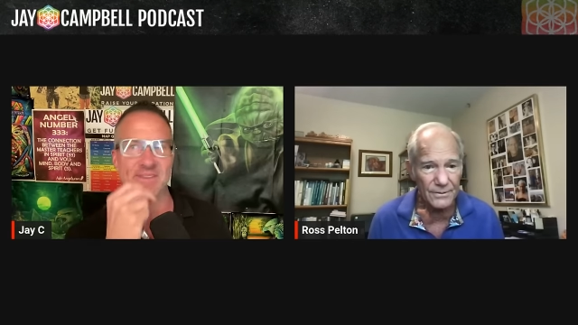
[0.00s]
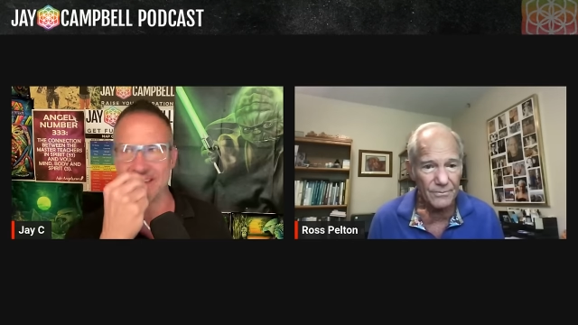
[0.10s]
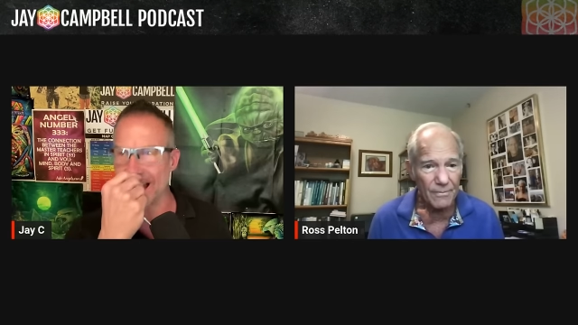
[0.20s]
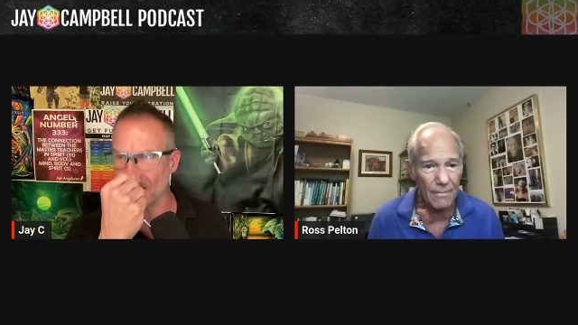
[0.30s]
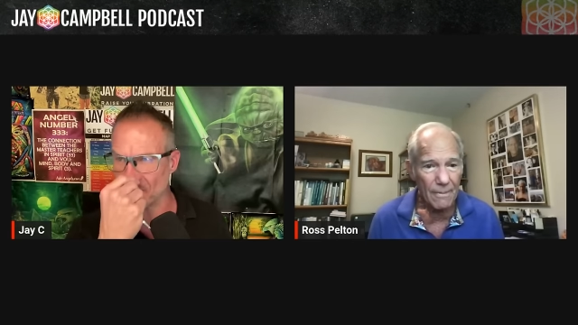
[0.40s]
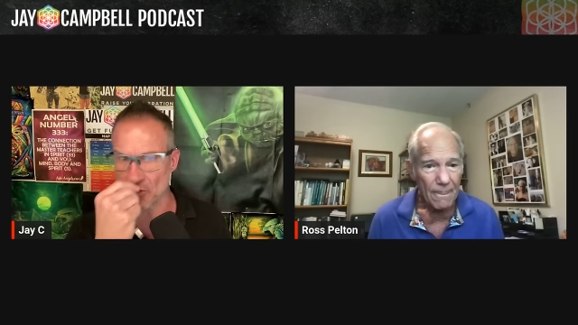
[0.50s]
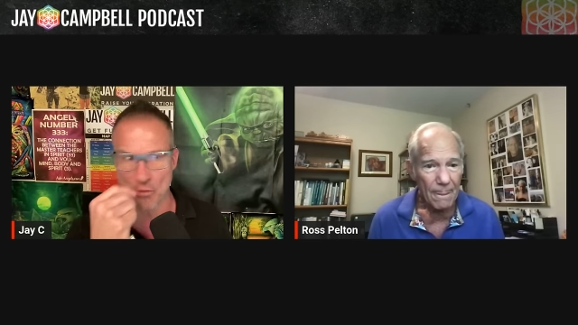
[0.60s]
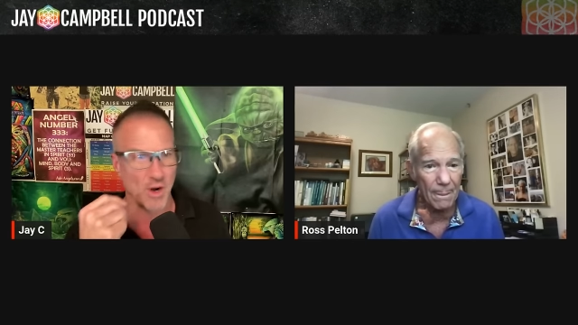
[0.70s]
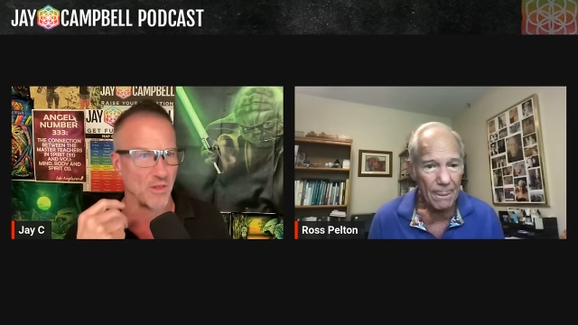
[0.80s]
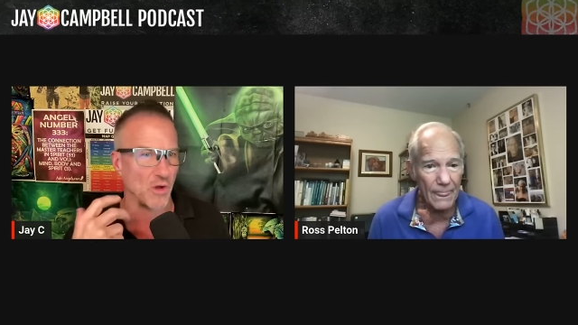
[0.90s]
Speaker 1: statins are
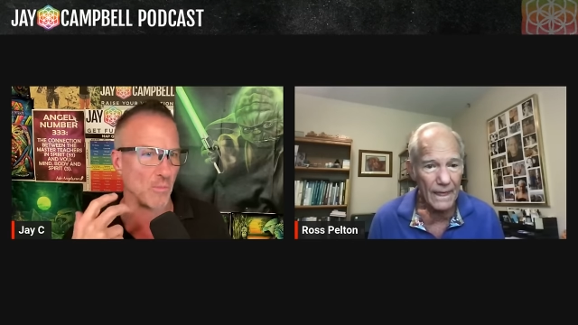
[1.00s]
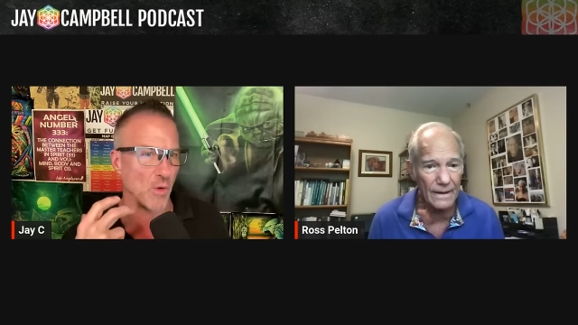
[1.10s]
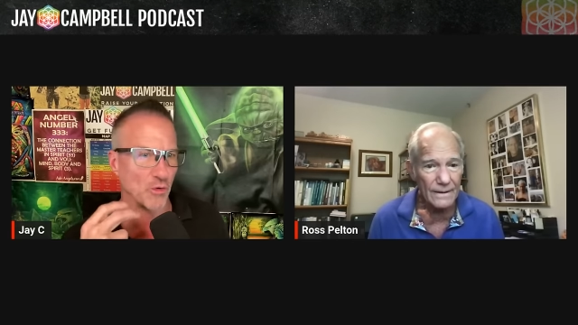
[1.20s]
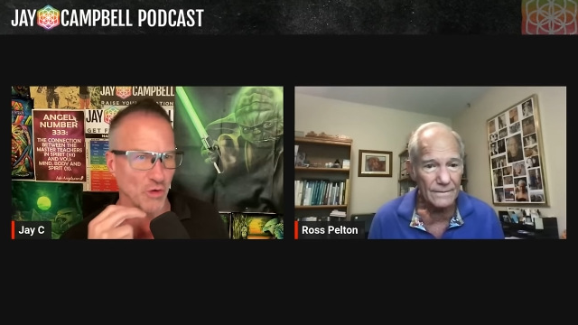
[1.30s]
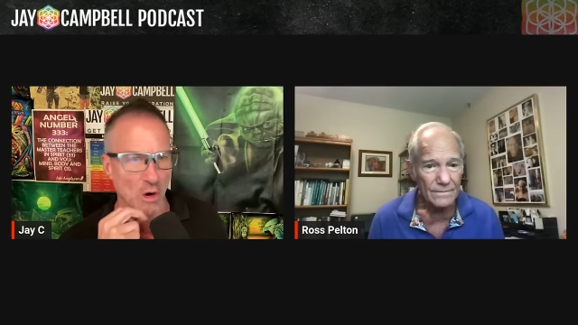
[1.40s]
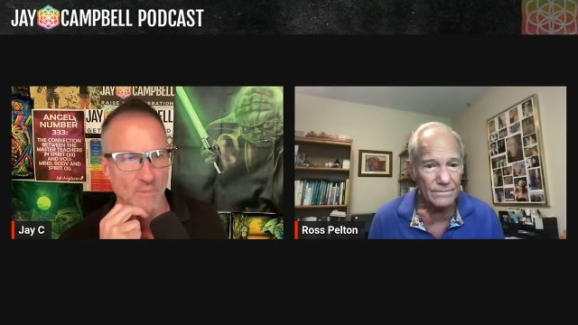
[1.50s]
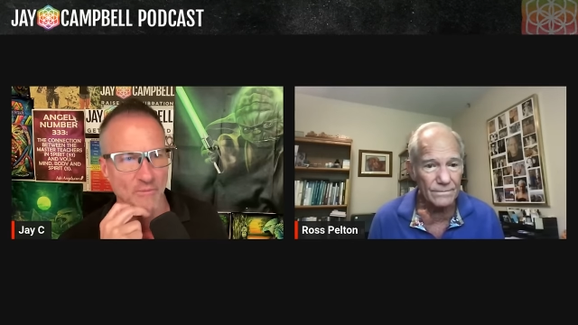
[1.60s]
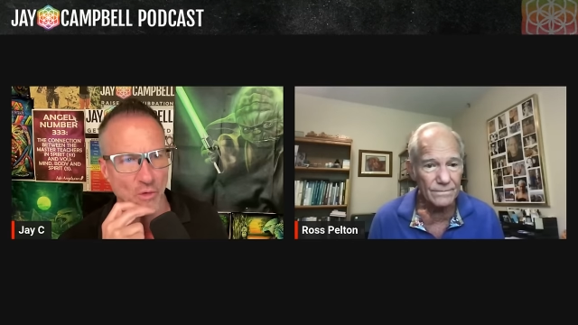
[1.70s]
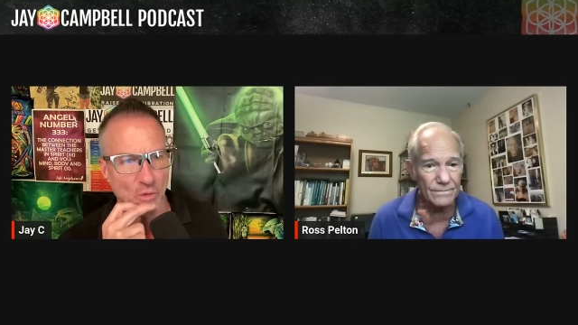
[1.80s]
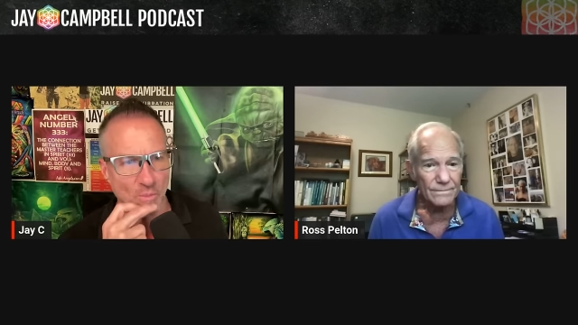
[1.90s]
one of the most
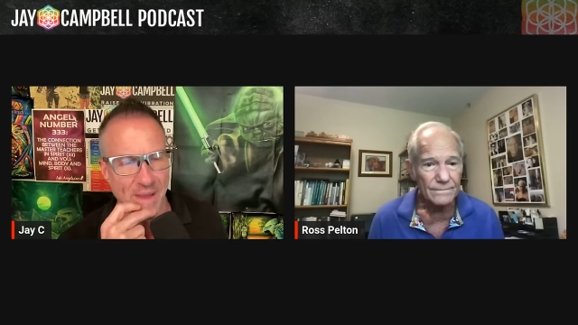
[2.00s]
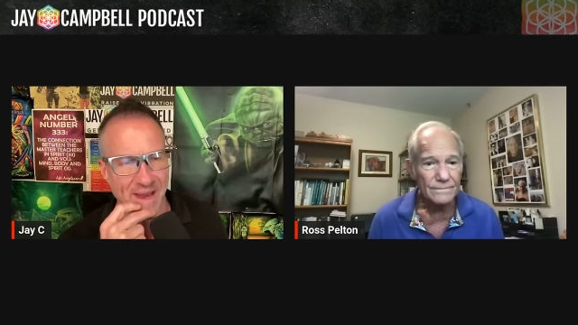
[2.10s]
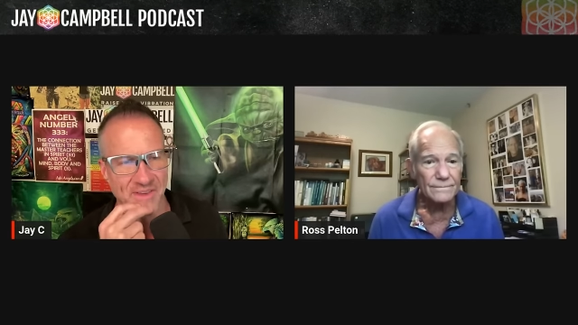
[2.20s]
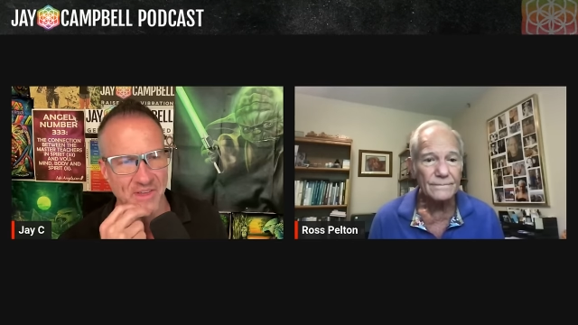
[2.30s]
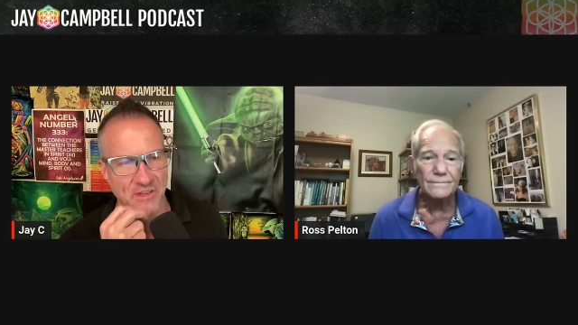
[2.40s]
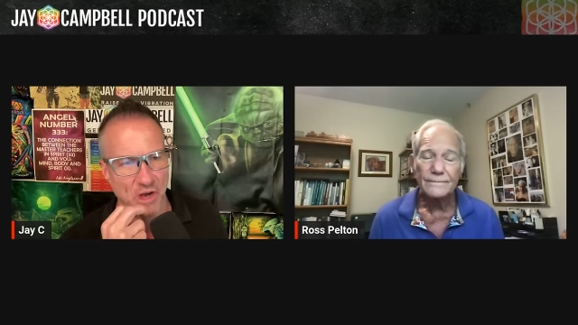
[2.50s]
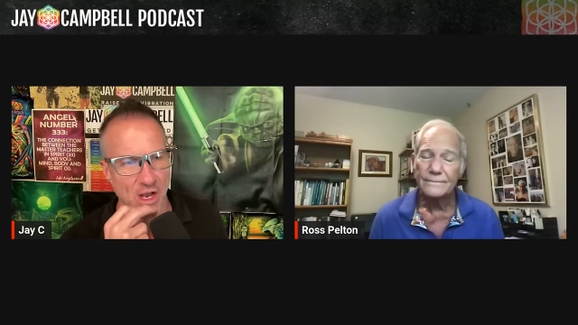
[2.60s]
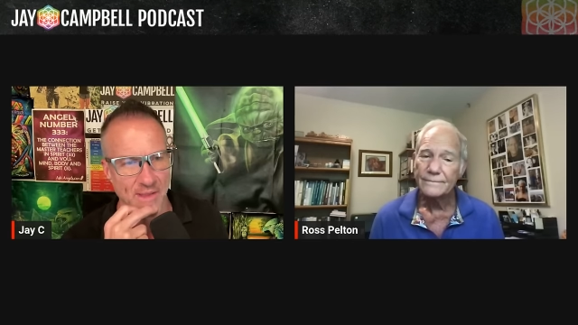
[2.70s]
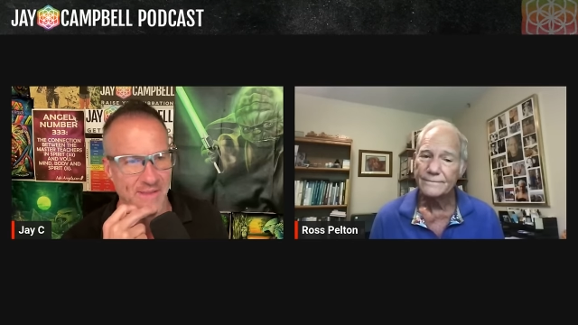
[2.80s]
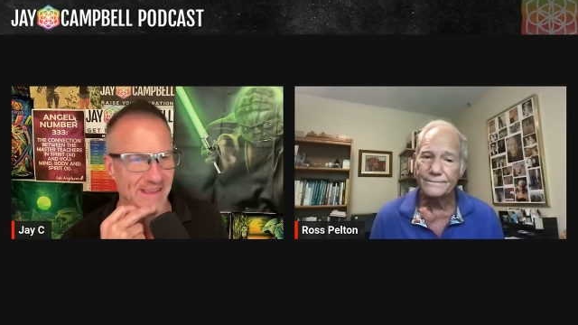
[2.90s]
harmful medicines
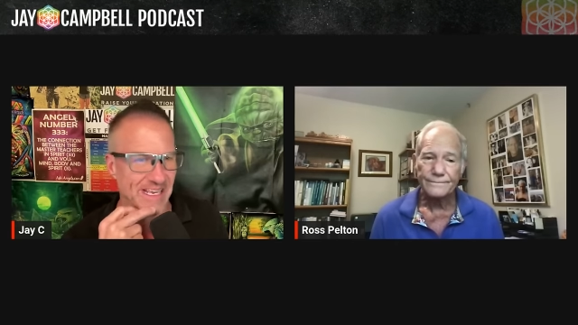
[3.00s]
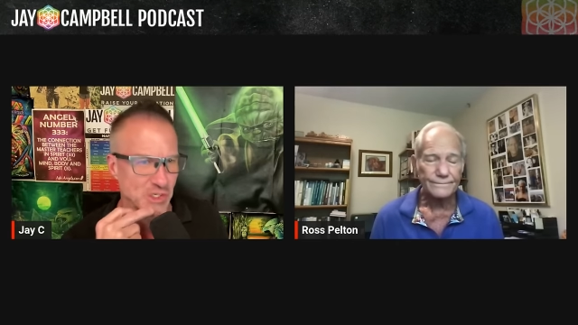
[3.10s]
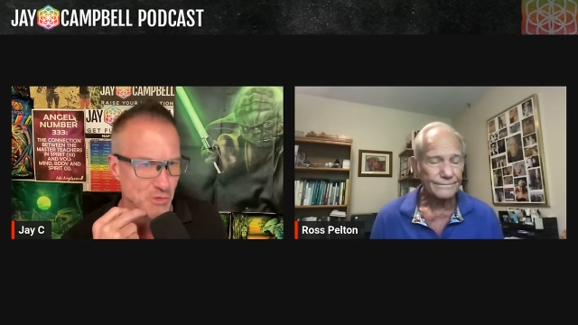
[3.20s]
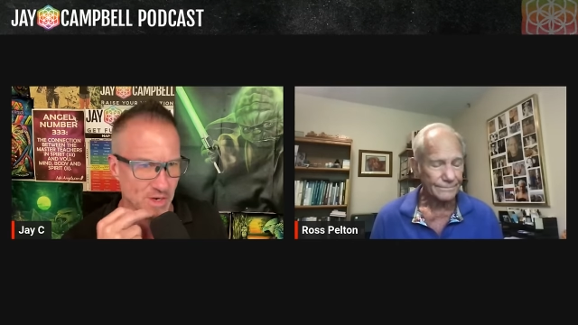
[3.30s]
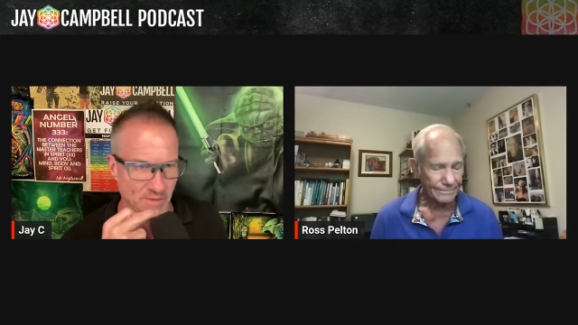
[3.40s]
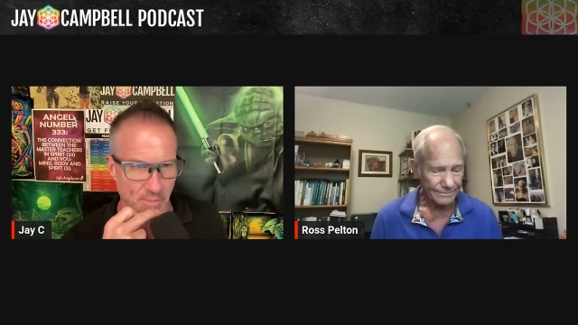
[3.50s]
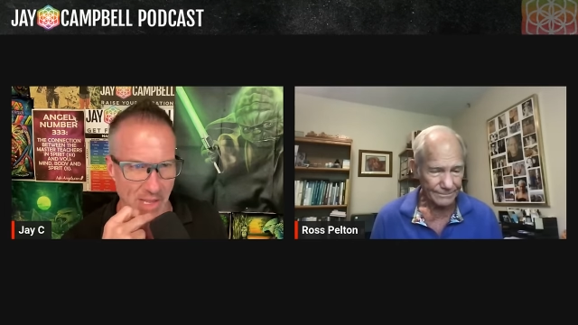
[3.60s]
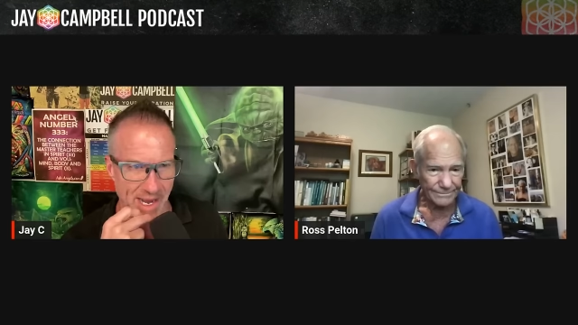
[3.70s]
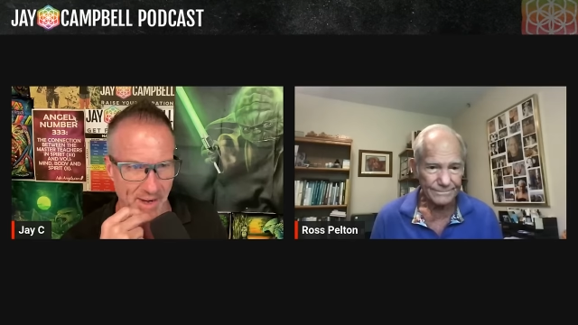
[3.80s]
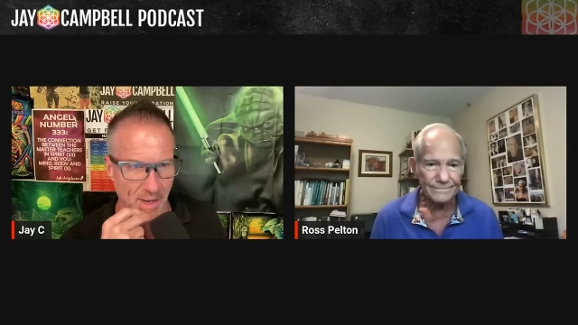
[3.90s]
in the history of the
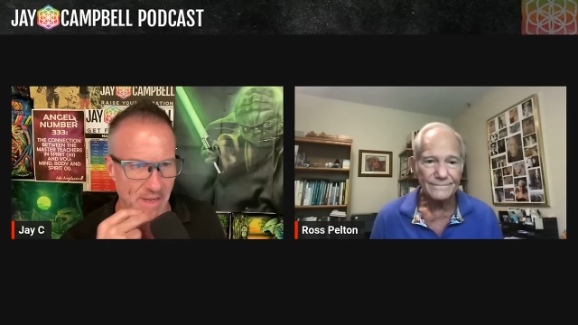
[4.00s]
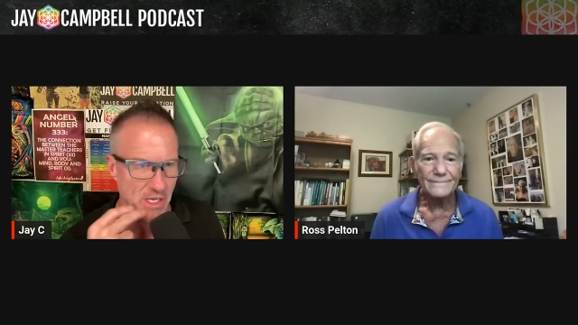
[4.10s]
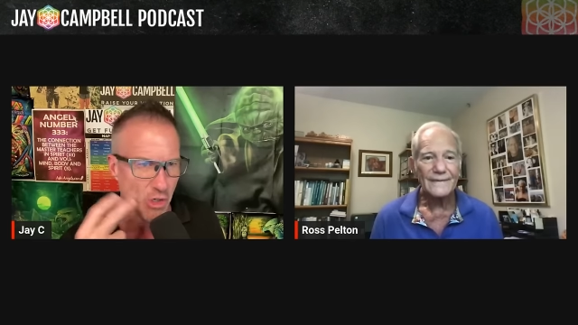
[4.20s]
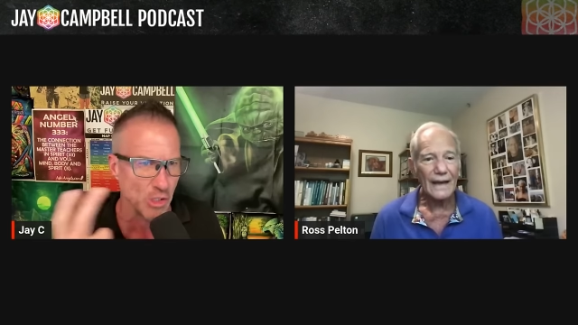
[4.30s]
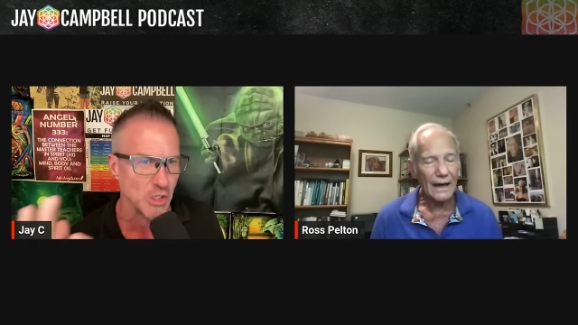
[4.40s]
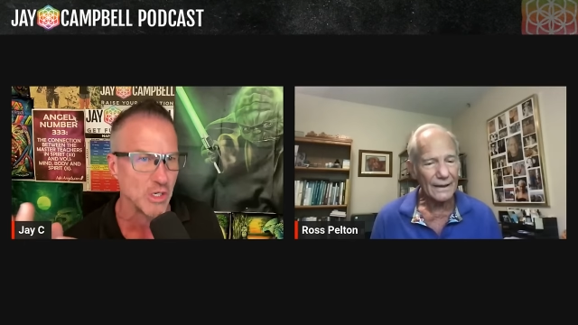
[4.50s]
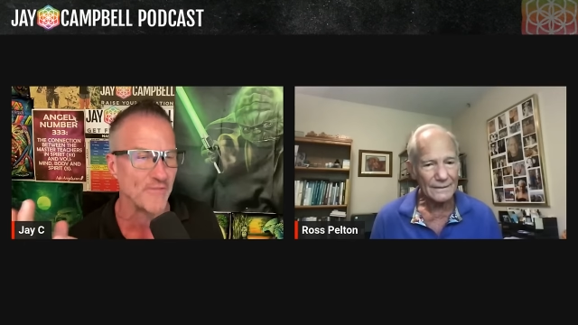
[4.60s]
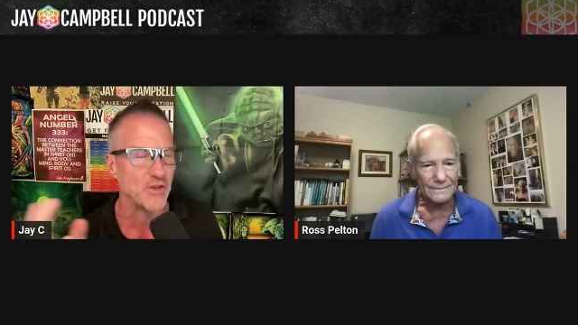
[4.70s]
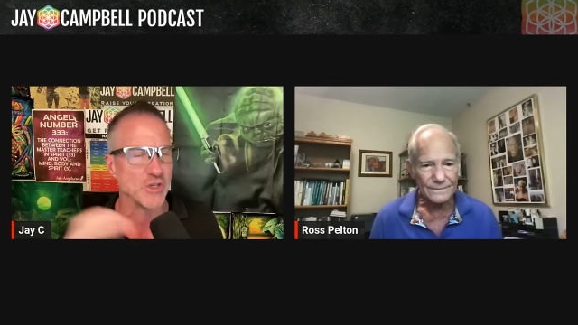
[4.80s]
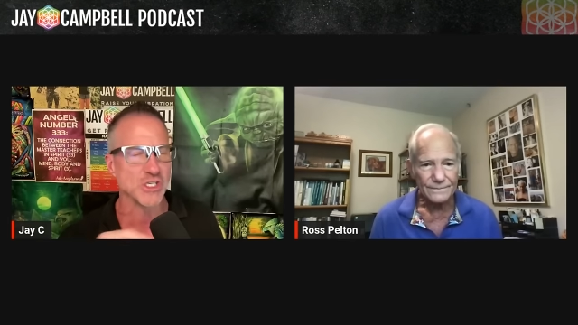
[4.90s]
planet. I mean, you, you
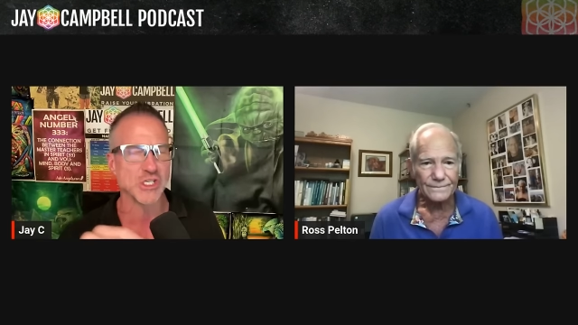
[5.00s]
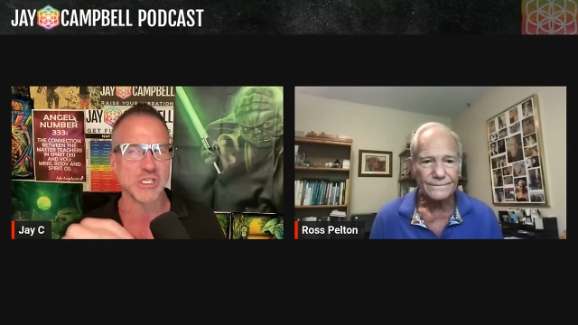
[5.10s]
if you just